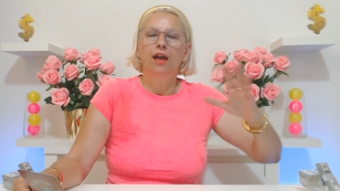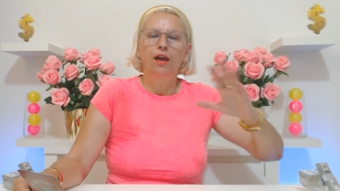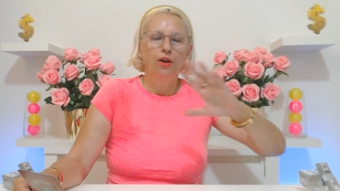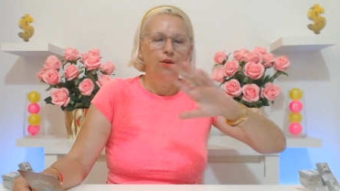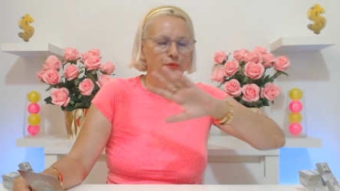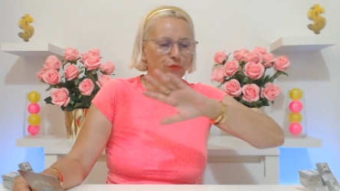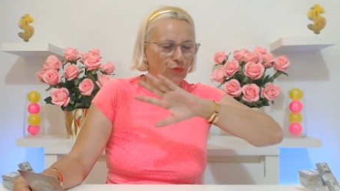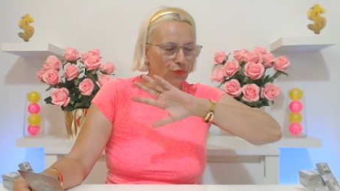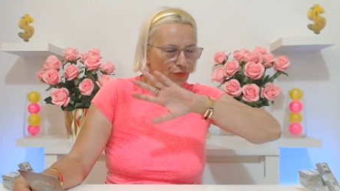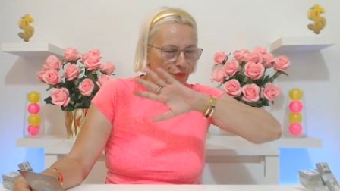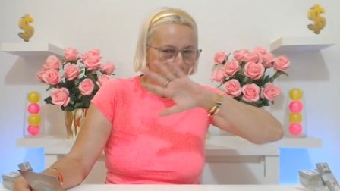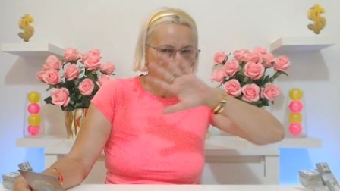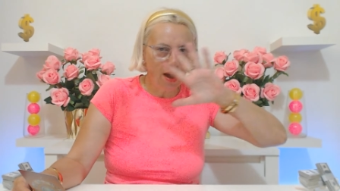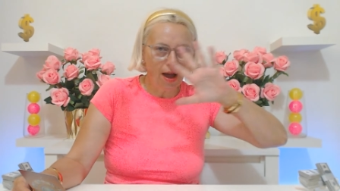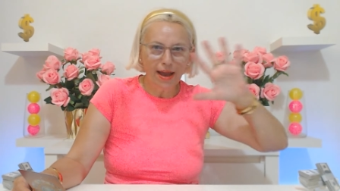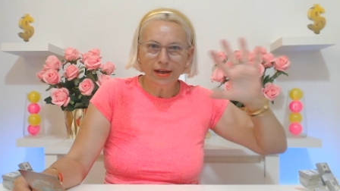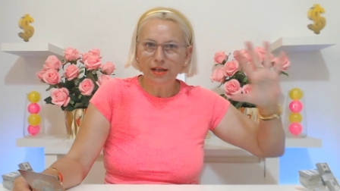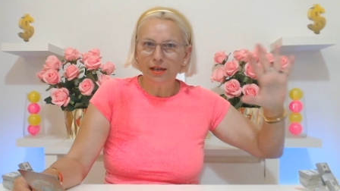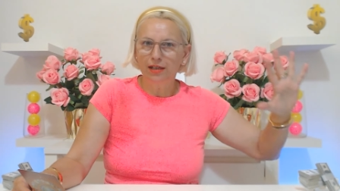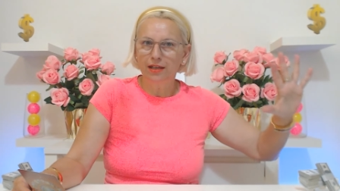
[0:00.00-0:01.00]

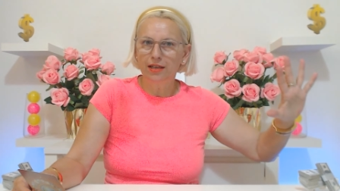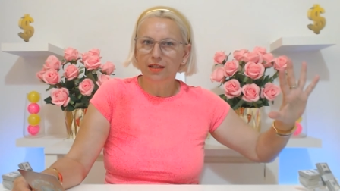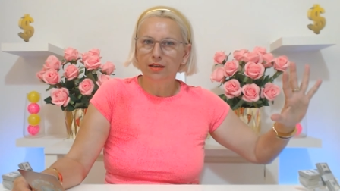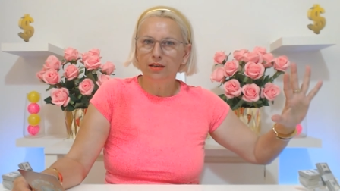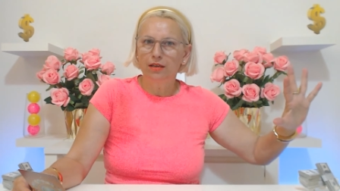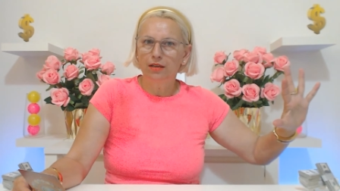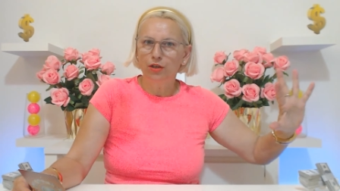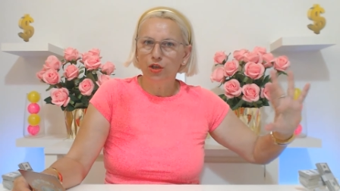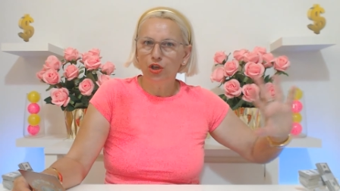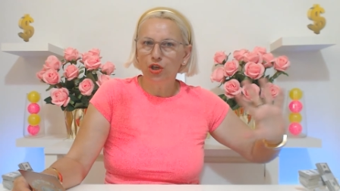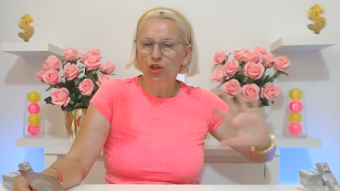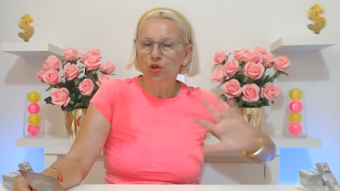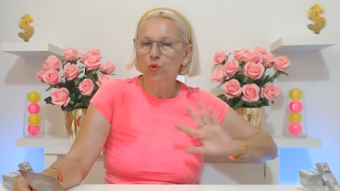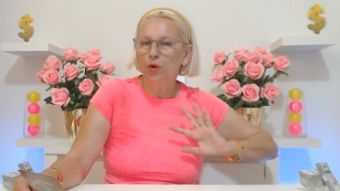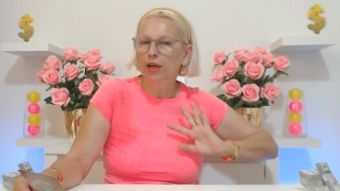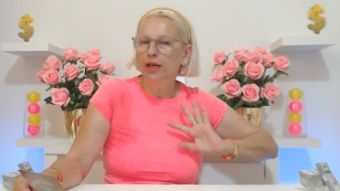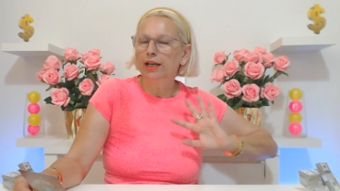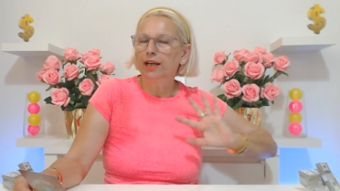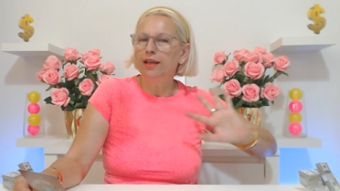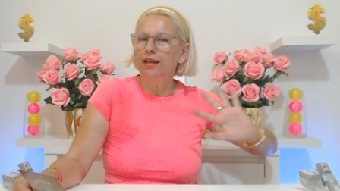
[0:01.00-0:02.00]
Finally, you
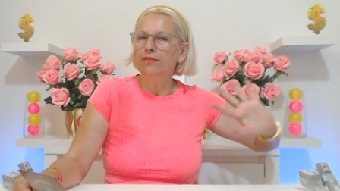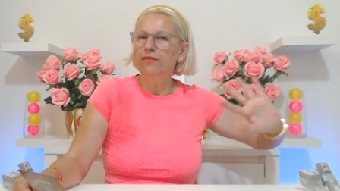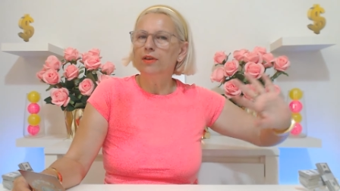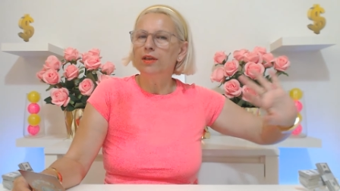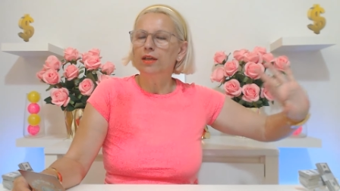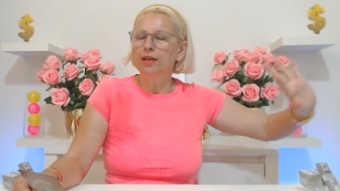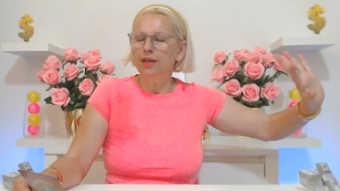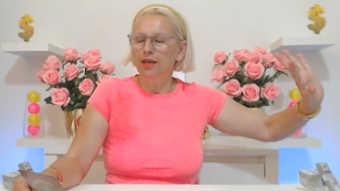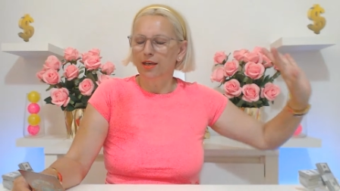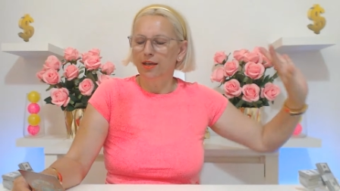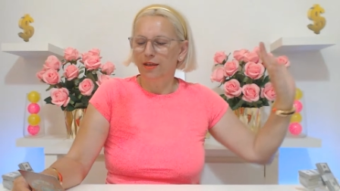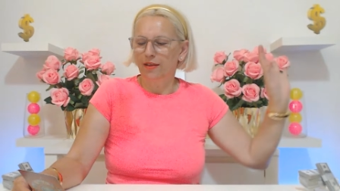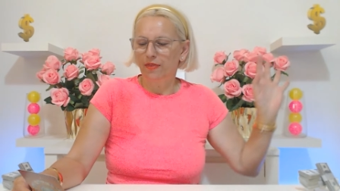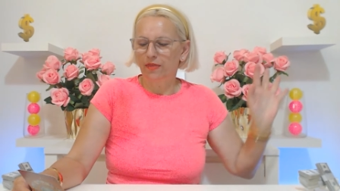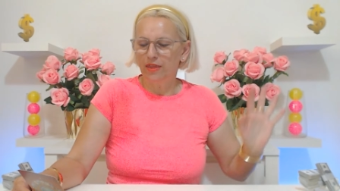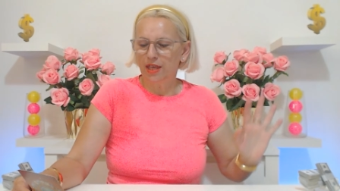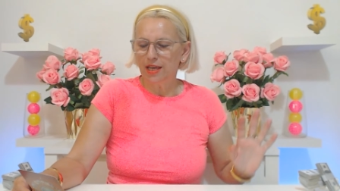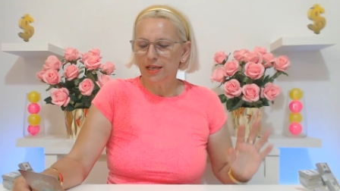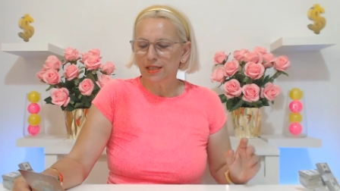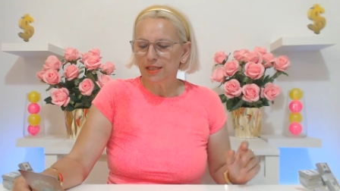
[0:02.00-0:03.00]
are leaving
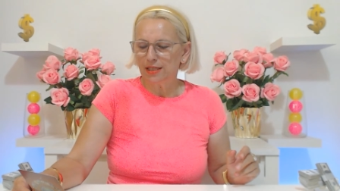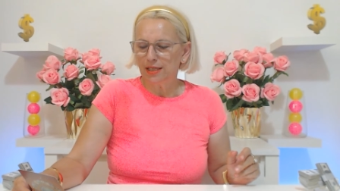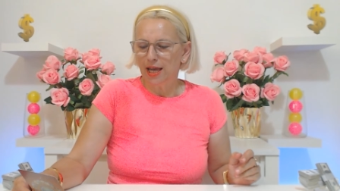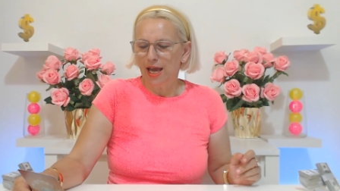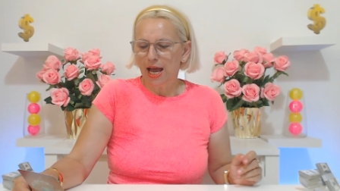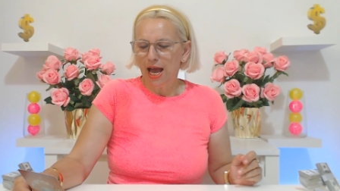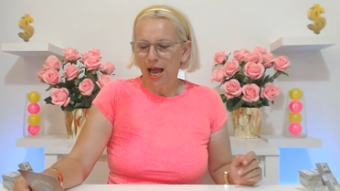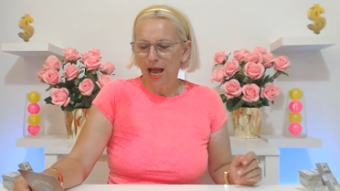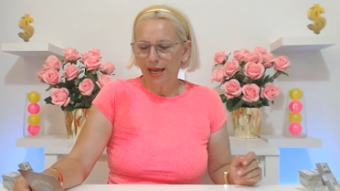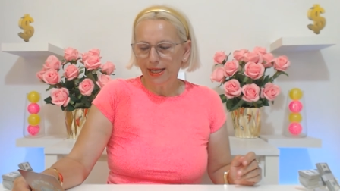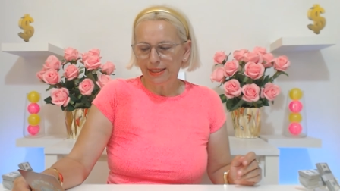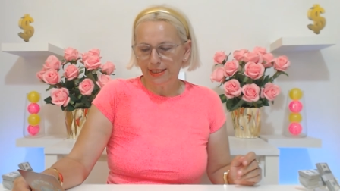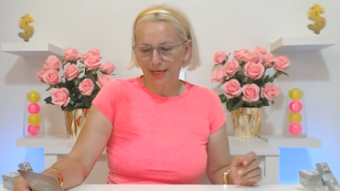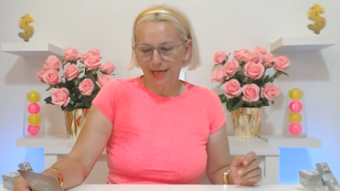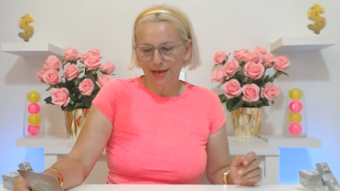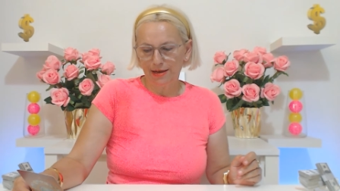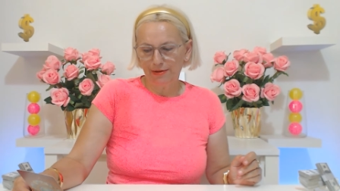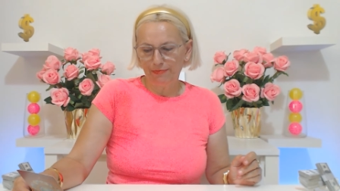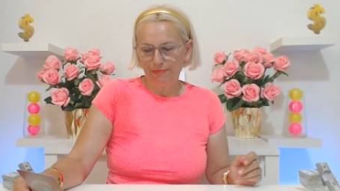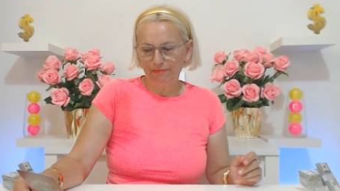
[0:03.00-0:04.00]
this
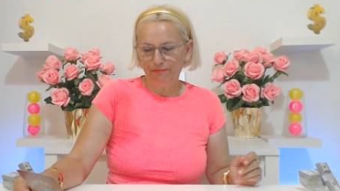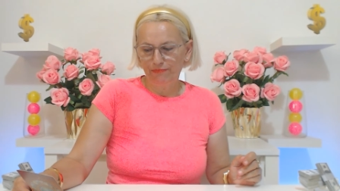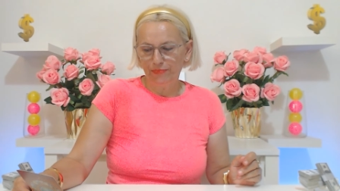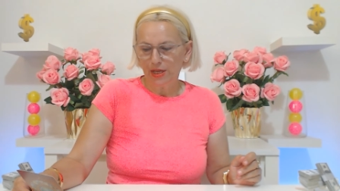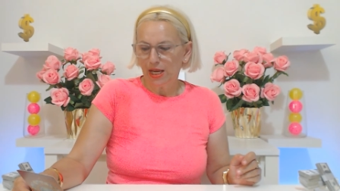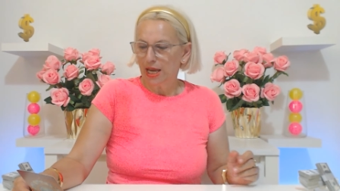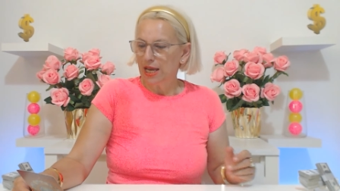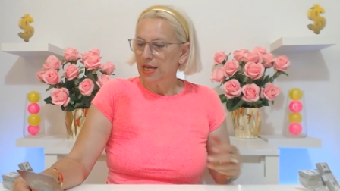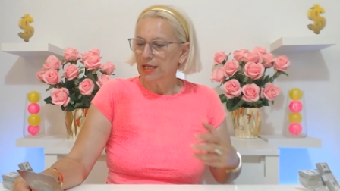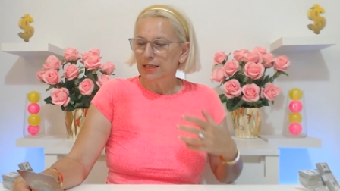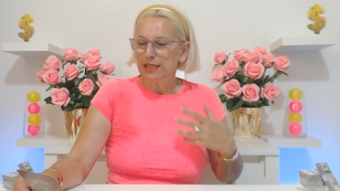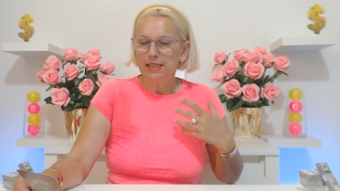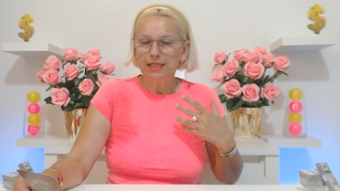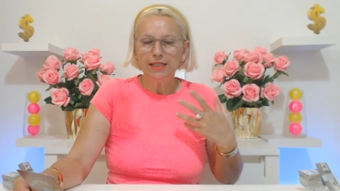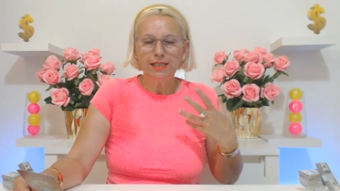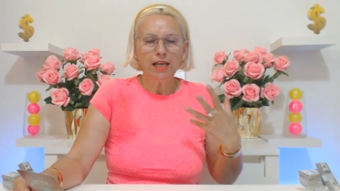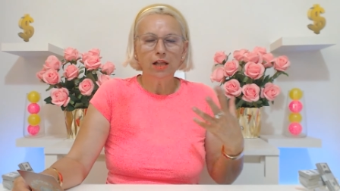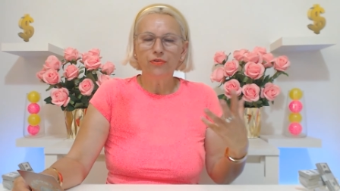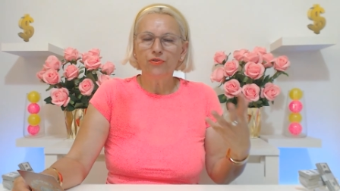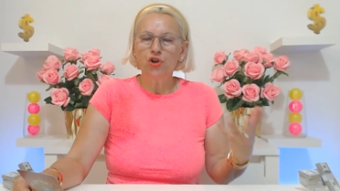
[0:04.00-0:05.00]
idea.
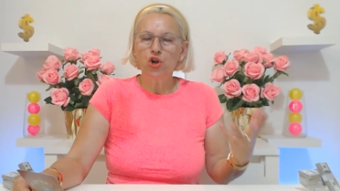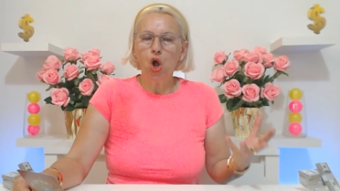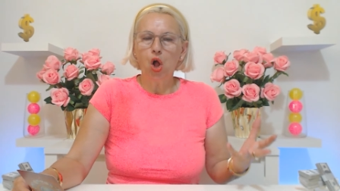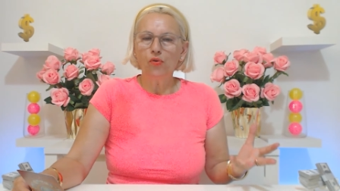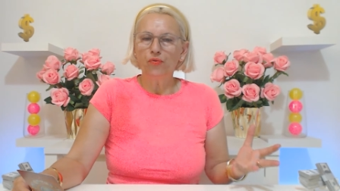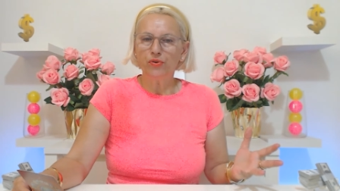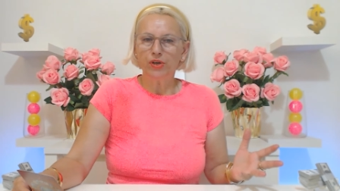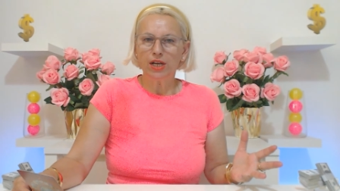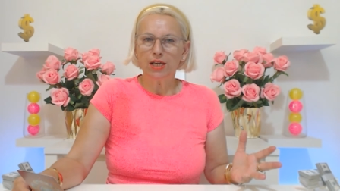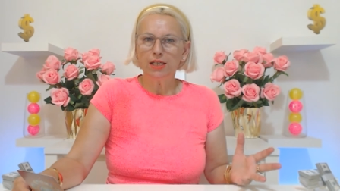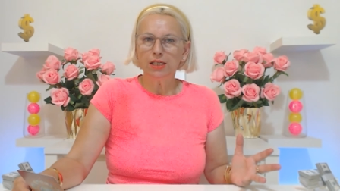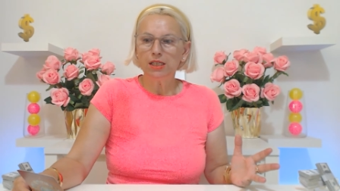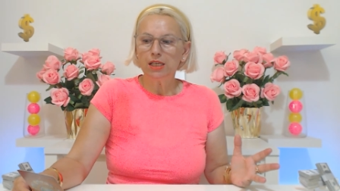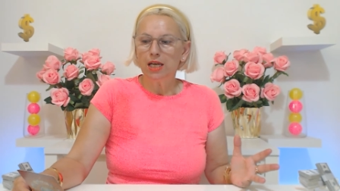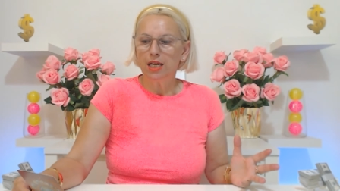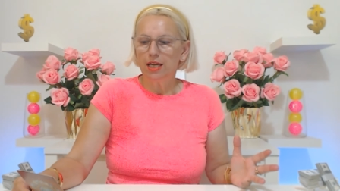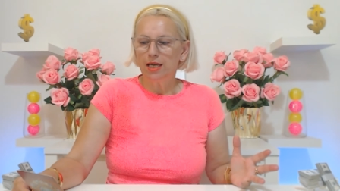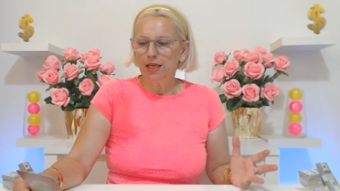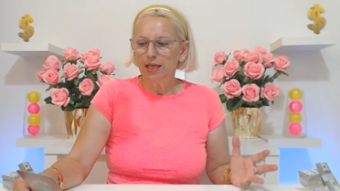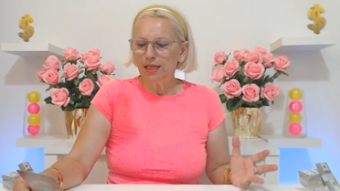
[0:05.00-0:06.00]
Self-confidence
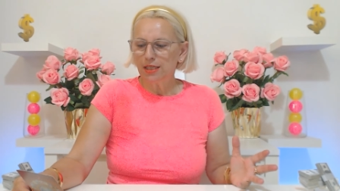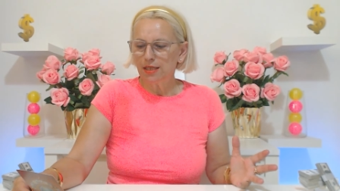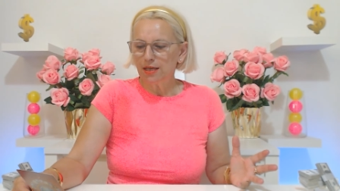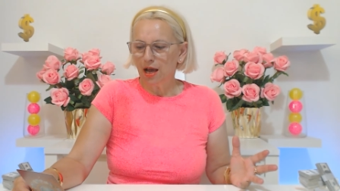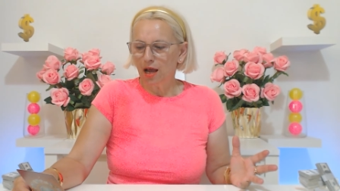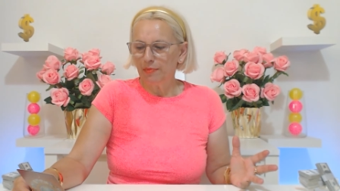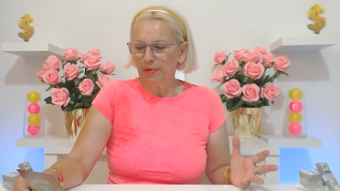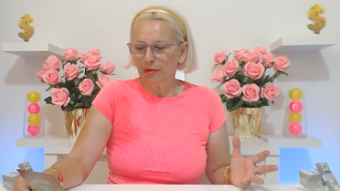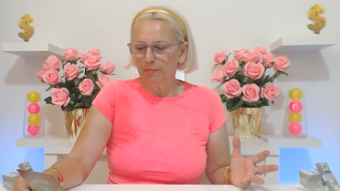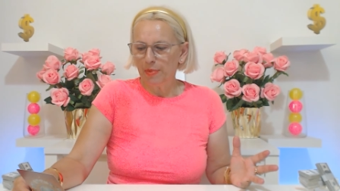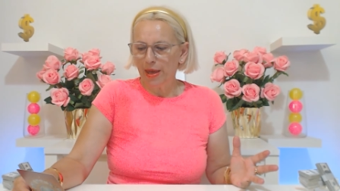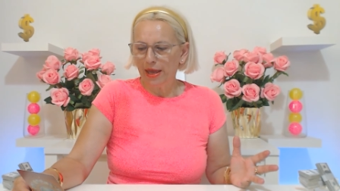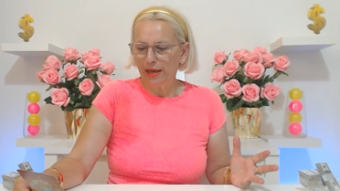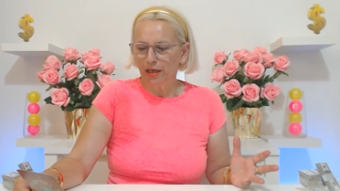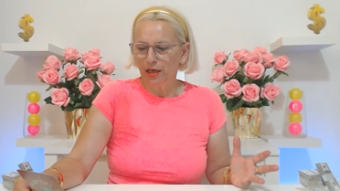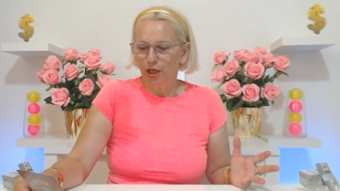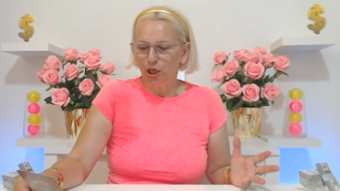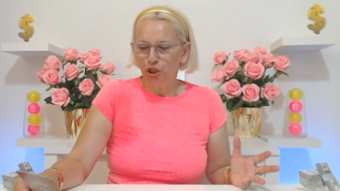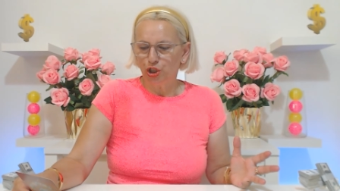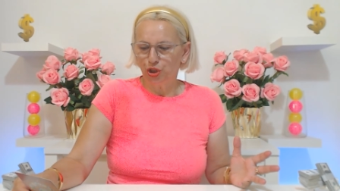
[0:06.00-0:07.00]
is coming back
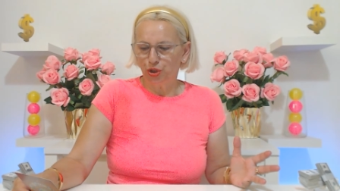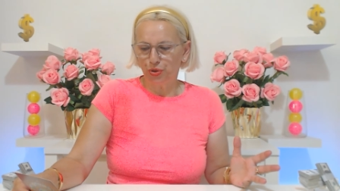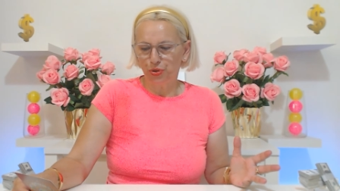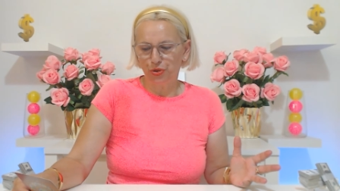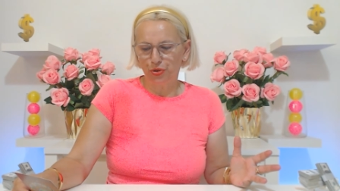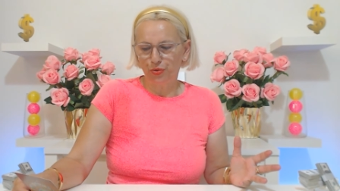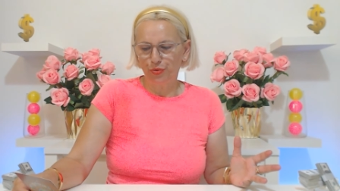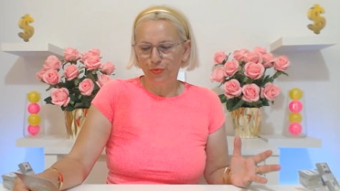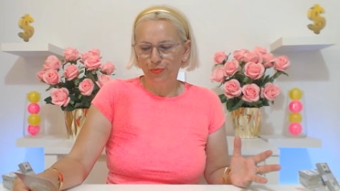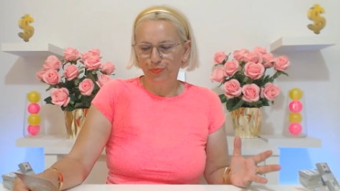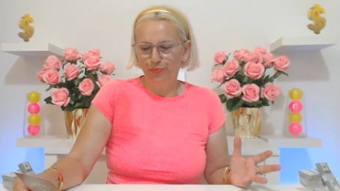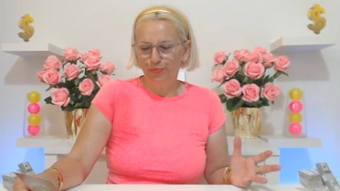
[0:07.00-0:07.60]
to you.